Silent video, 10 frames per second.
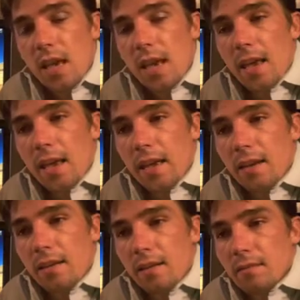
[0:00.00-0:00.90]

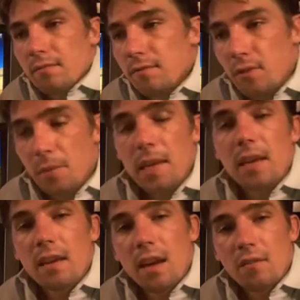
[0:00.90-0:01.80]
and for
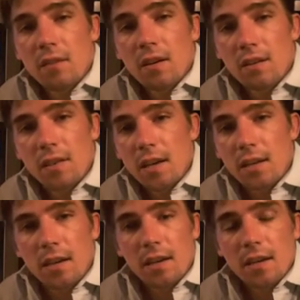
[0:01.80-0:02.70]
me, I find the
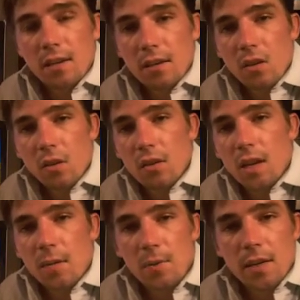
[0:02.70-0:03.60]
Value Line in the local
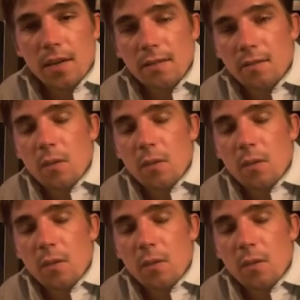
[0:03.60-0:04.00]
library.